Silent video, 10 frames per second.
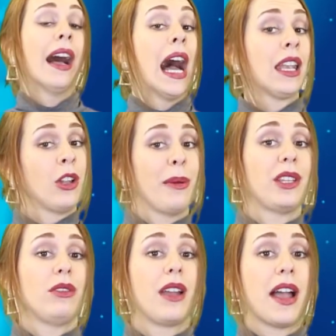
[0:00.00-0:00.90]
I don't know
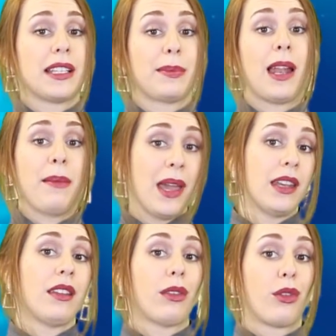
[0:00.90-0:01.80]
about you guys, but I'm
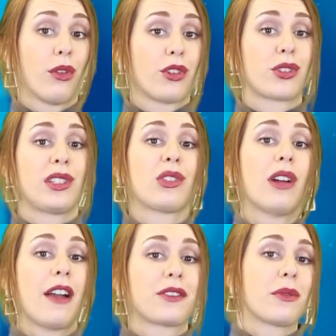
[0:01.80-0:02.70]
heading to the grocery
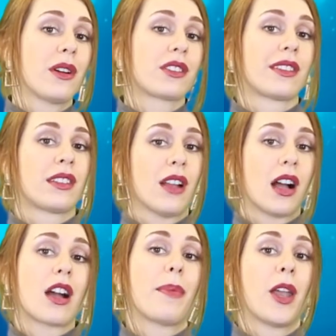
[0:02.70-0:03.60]
store after work to
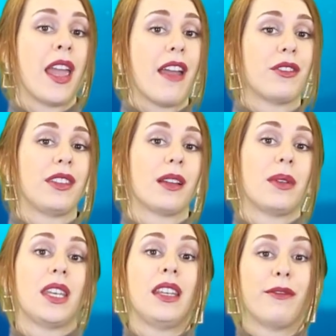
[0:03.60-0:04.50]
stock up on everything I'm
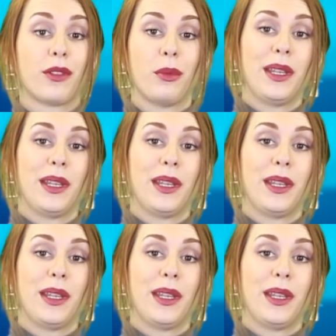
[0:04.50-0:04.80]
gonna need for the